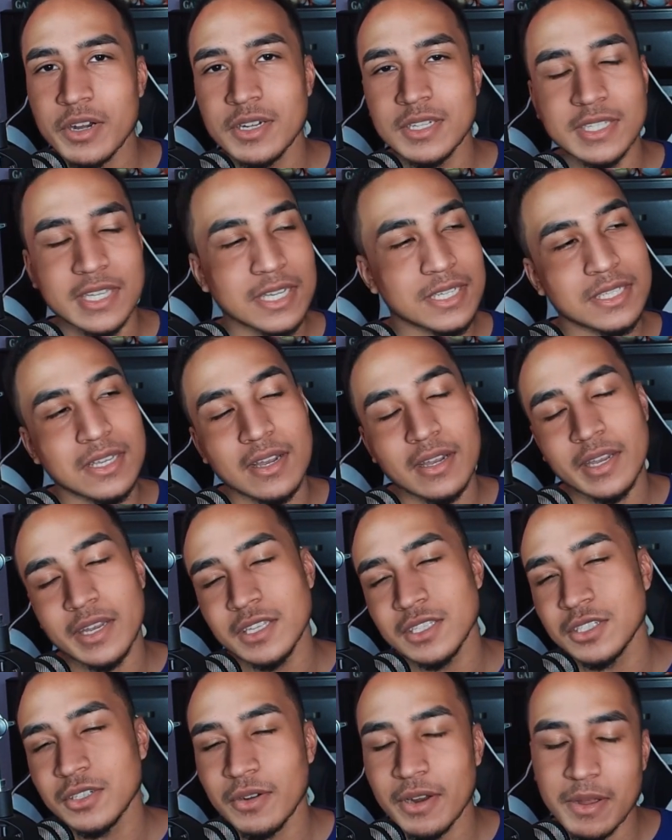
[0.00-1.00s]
TikTok,
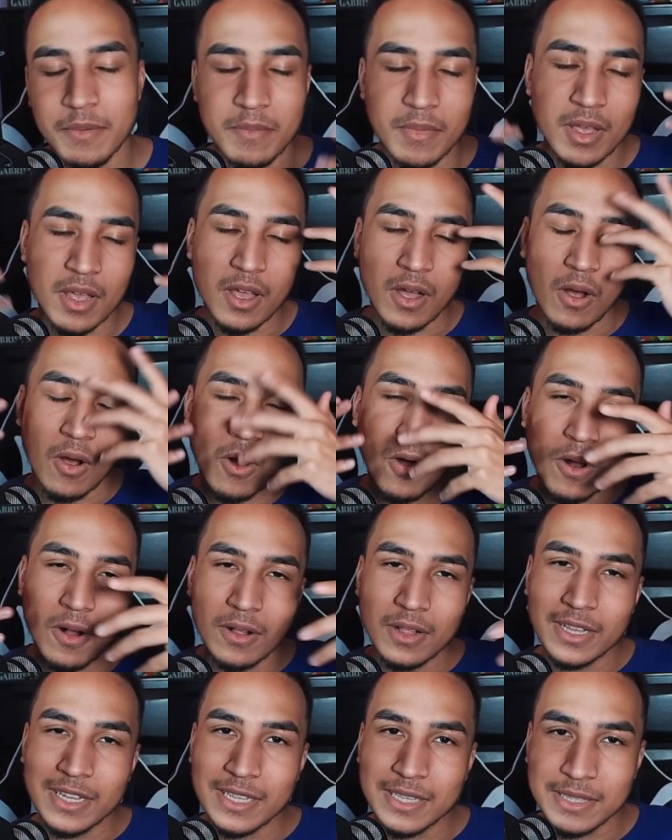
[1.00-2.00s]
Instagram,
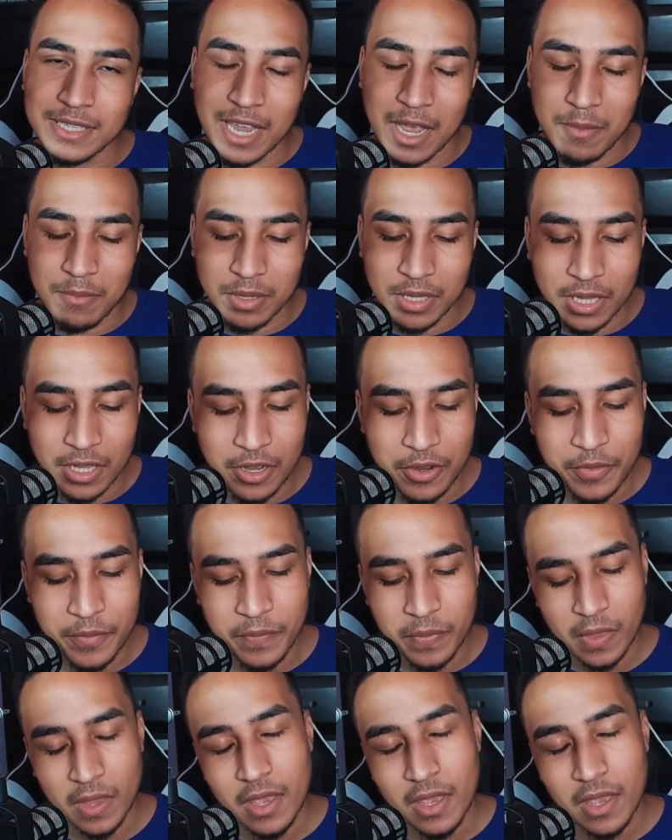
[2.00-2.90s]
all down below.